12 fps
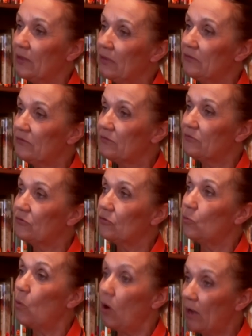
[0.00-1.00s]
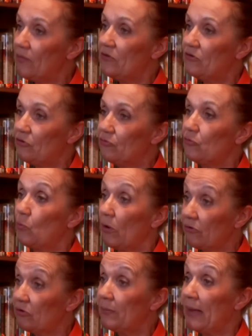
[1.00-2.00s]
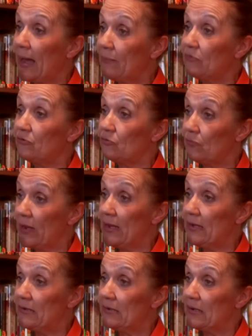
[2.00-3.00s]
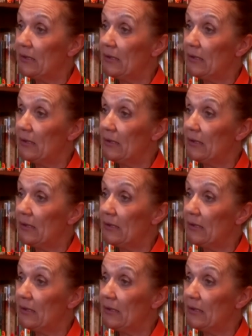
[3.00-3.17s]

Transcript: is to why the children want to be able to read